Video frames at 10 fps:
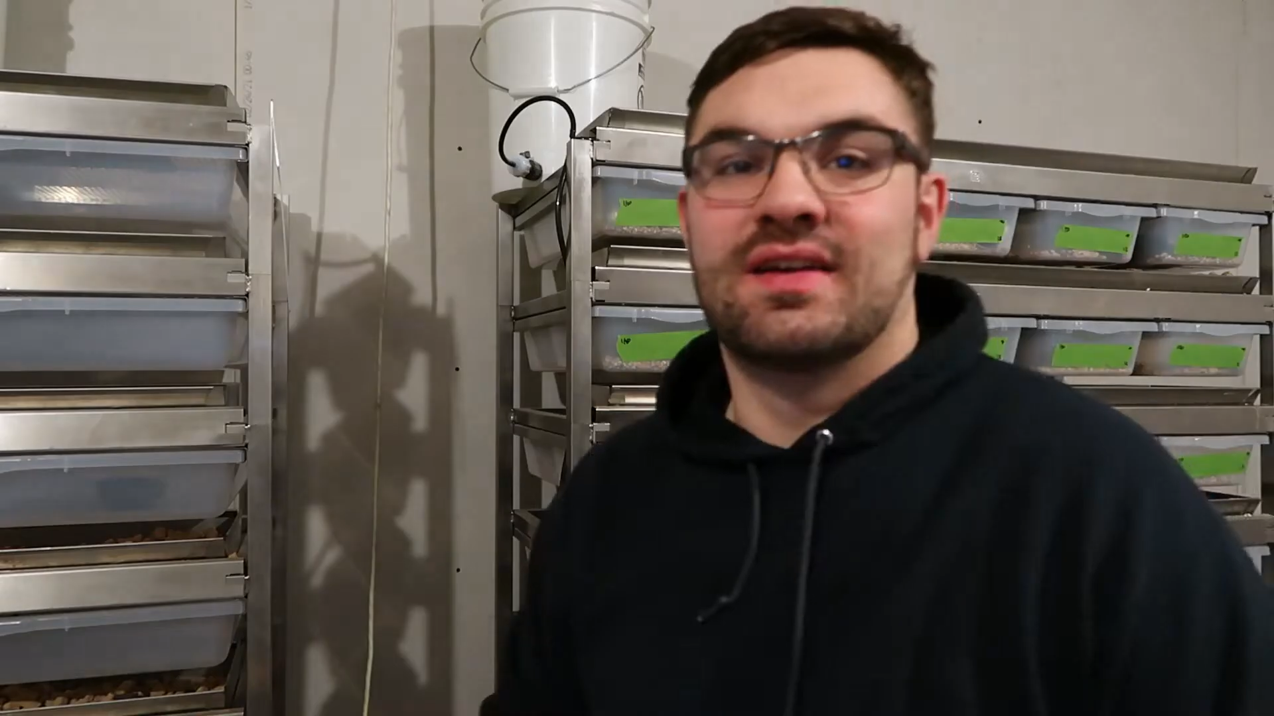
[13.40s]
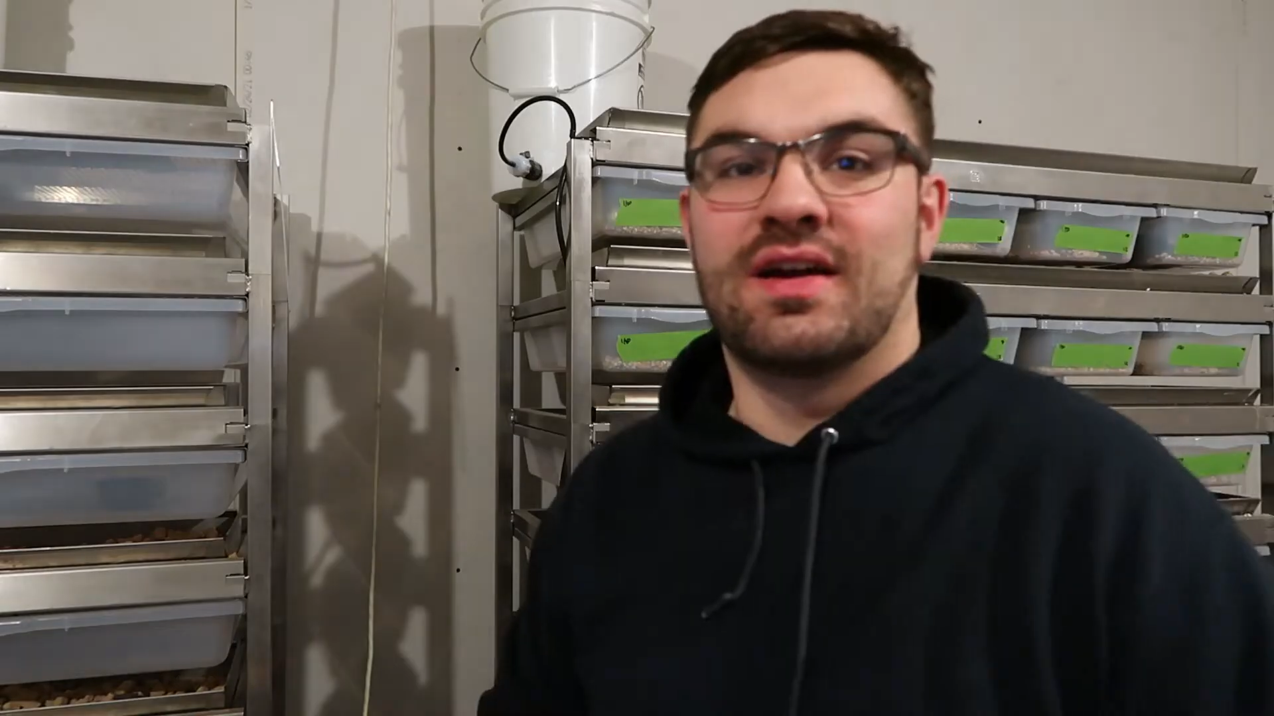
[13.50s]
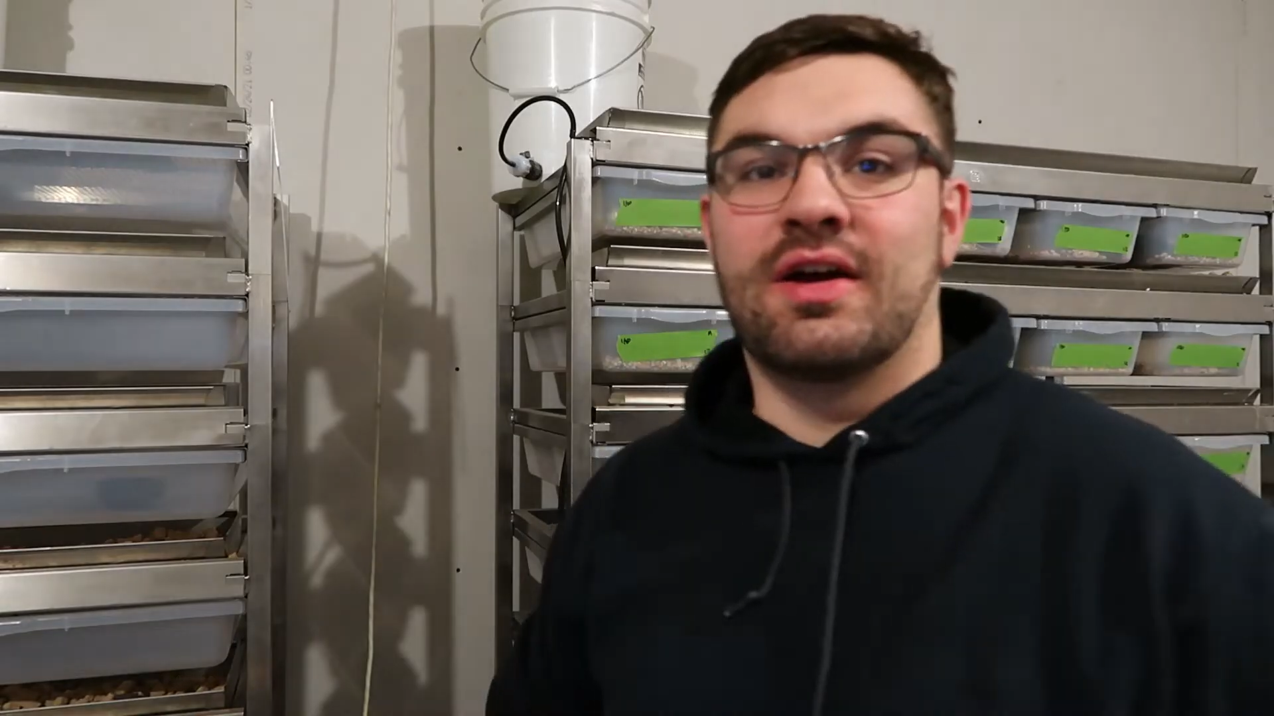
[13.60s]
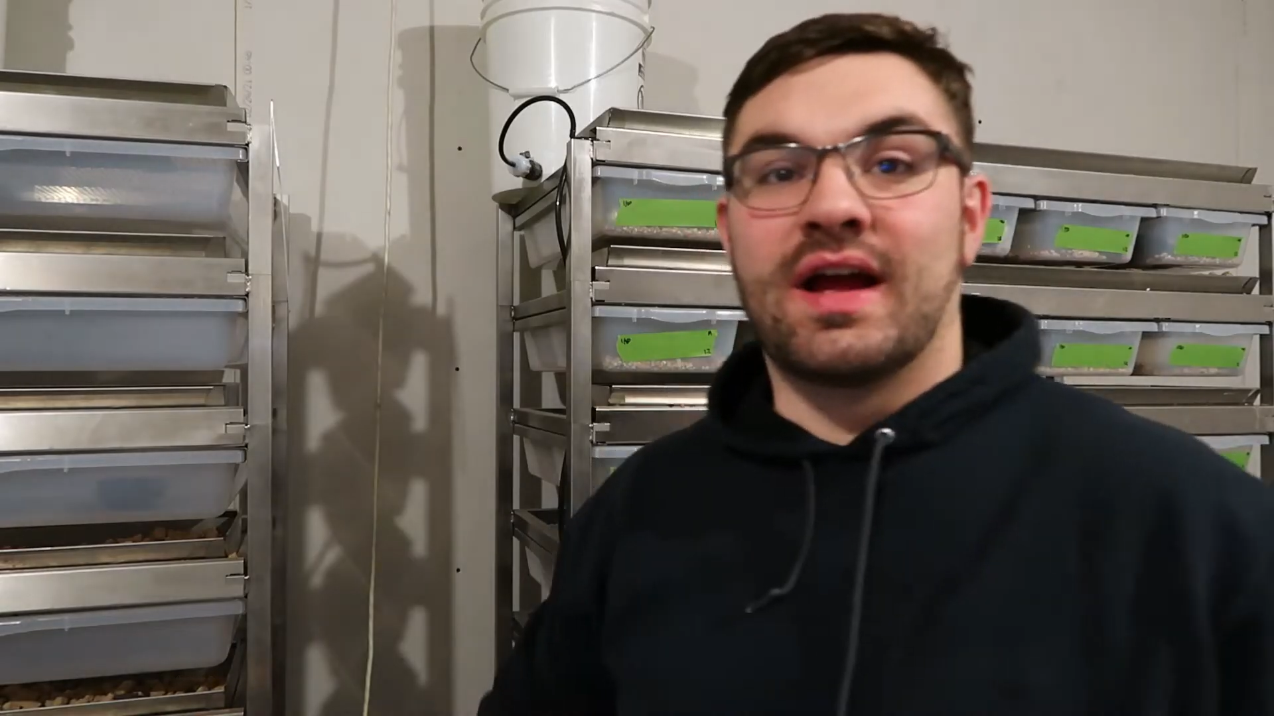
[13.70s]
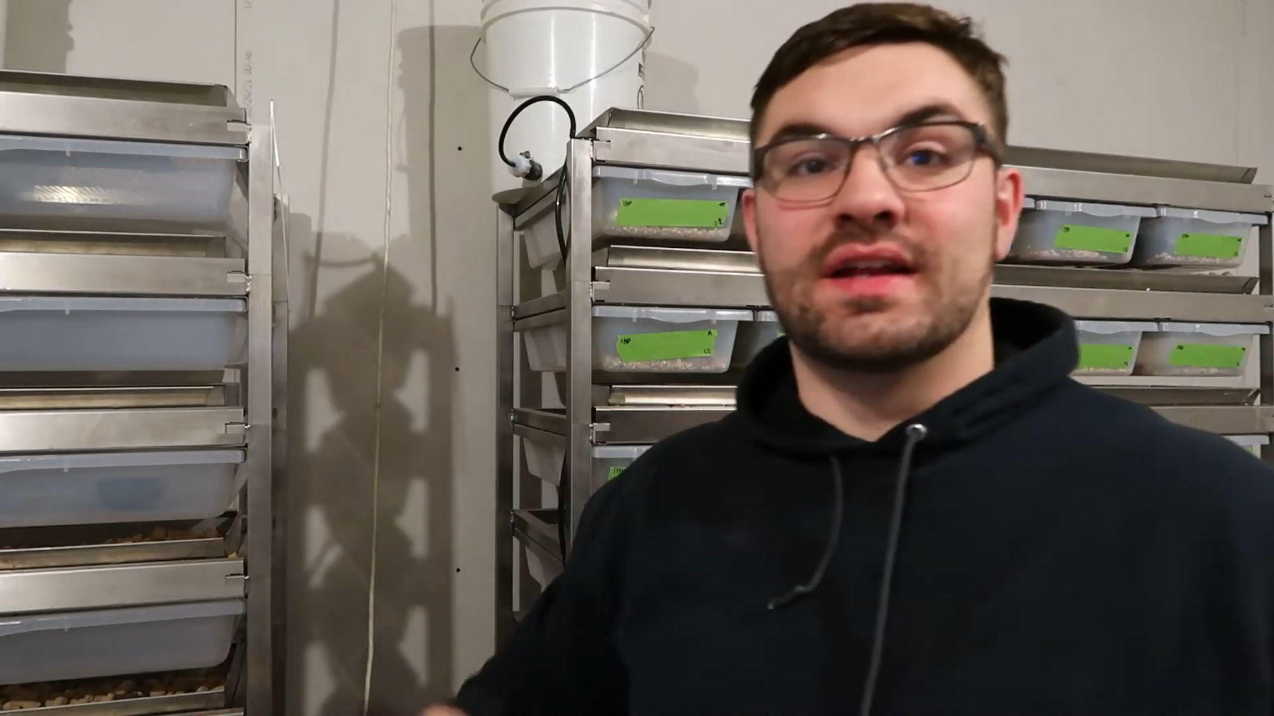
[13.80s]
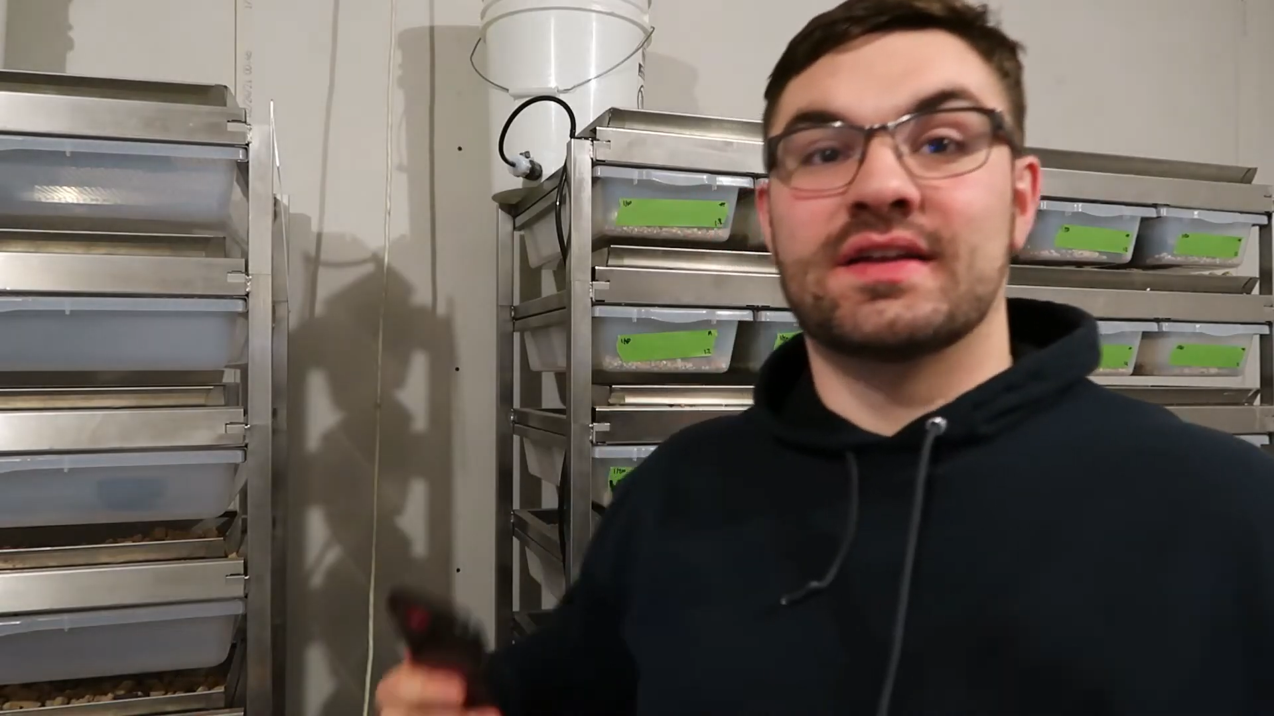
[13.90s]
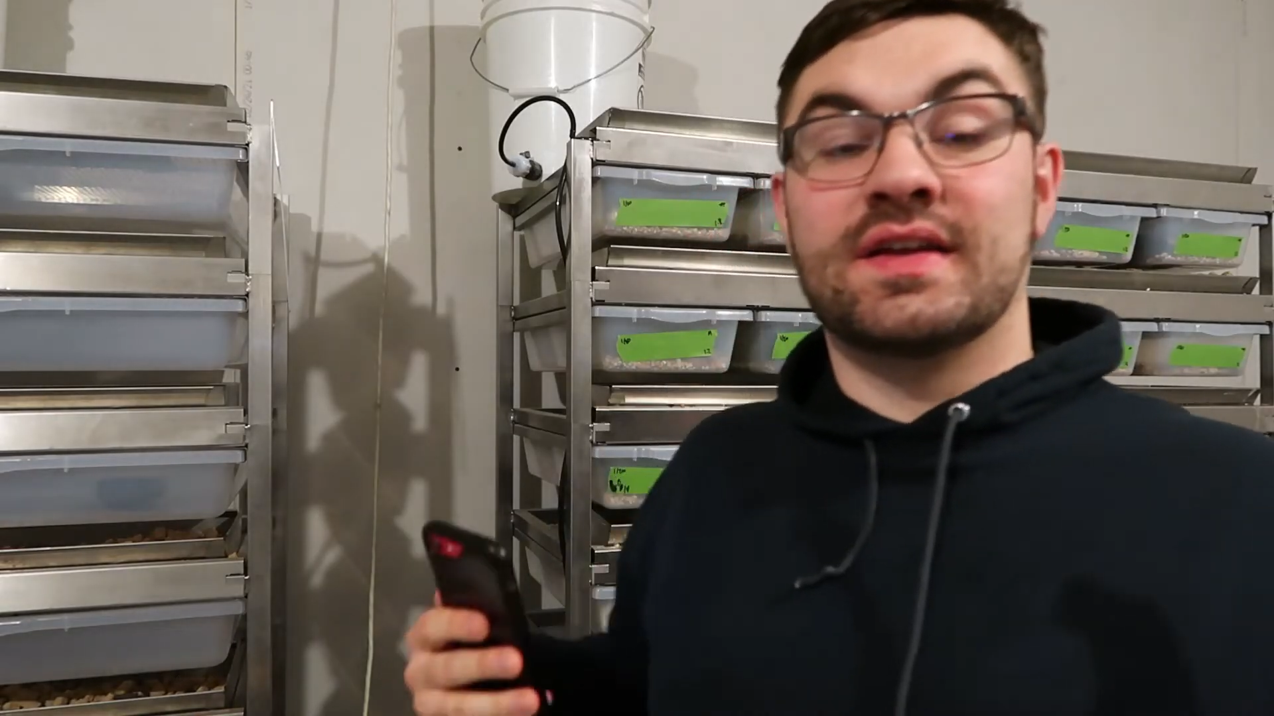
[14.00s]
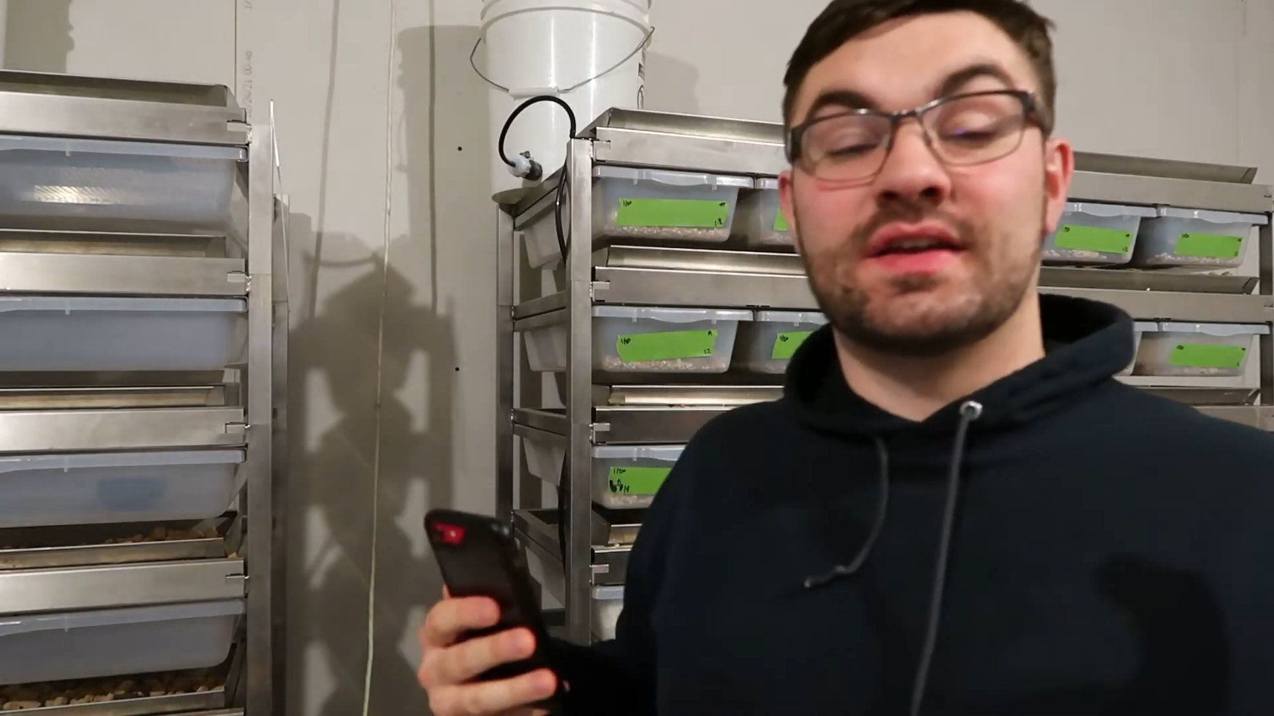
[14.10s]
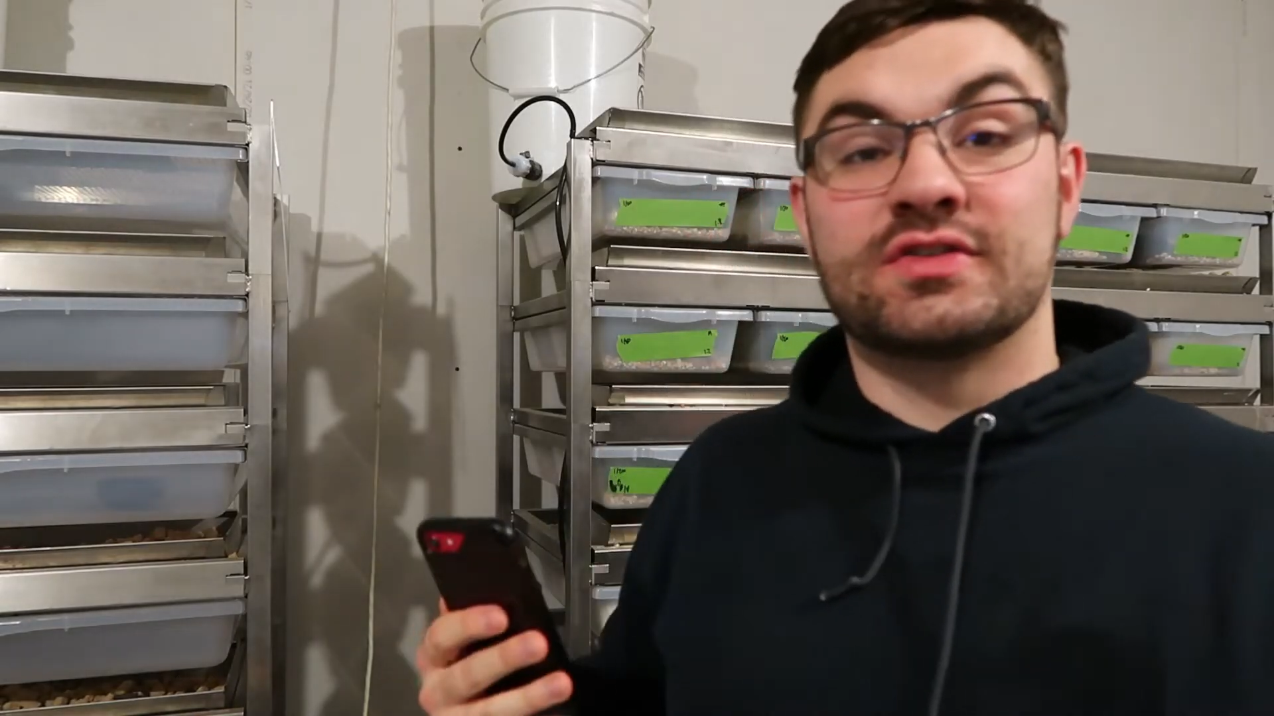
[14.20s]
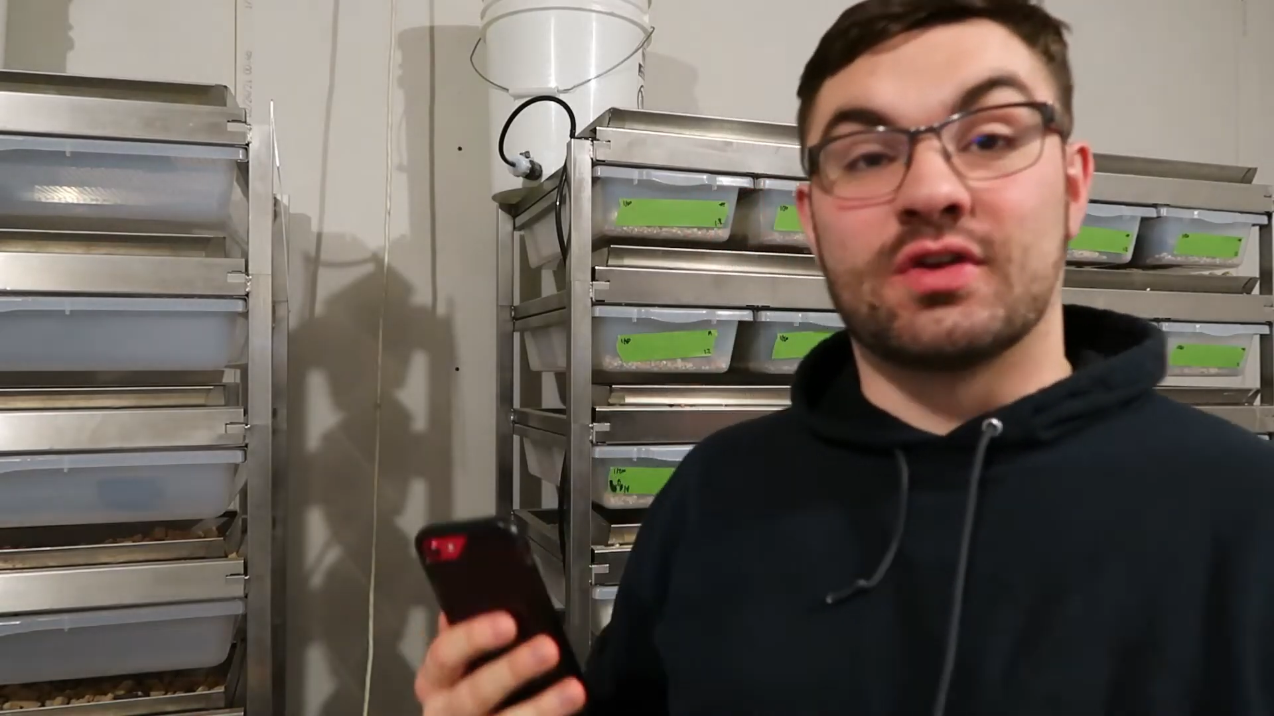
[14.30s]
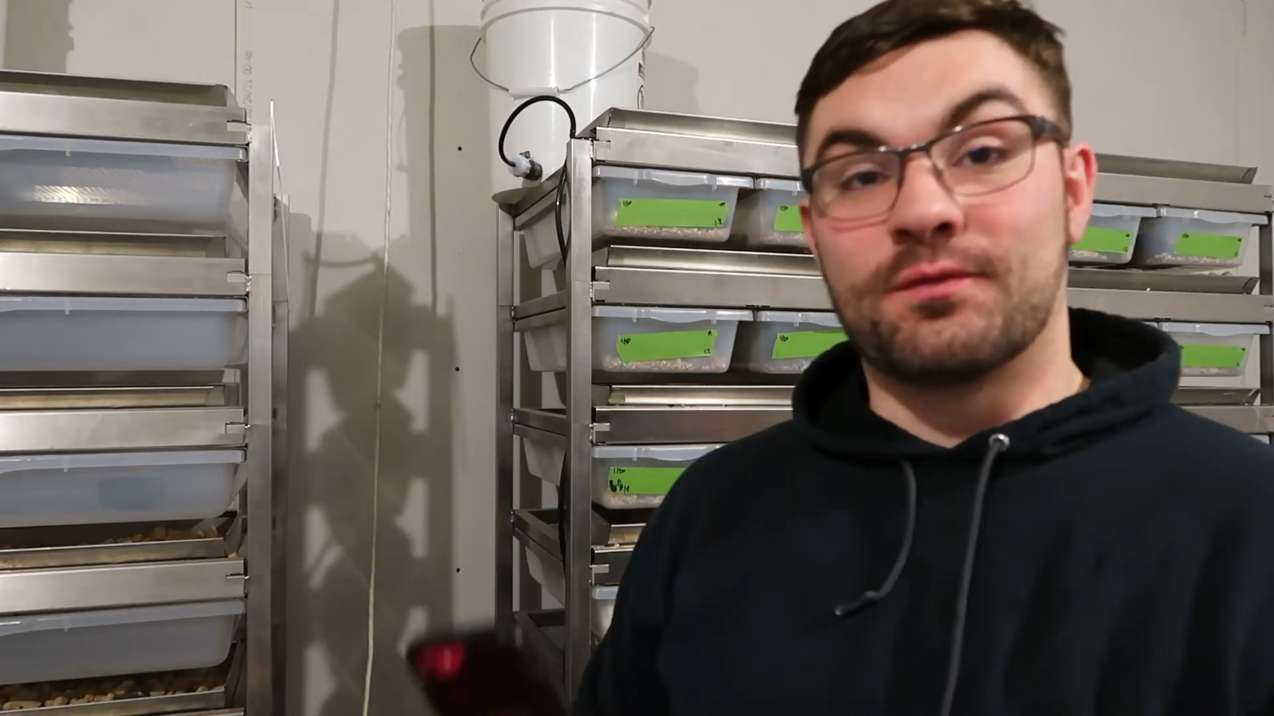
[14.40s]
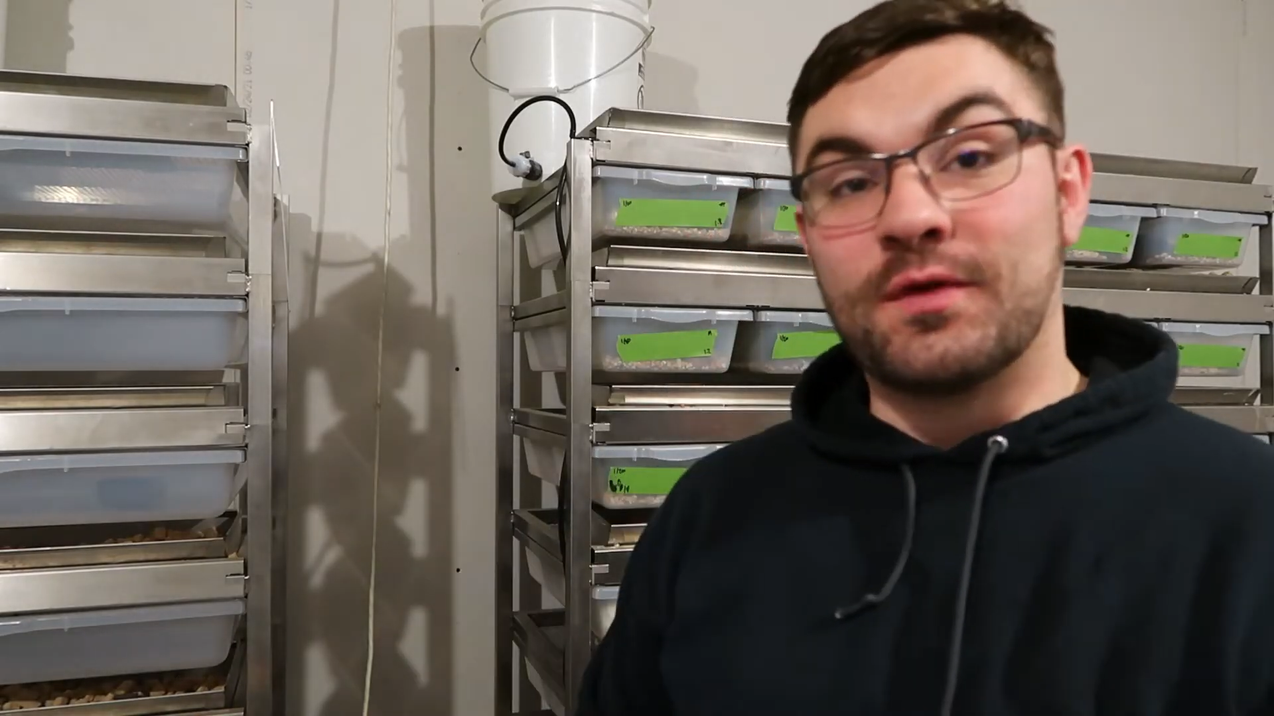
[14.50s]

Alright, so the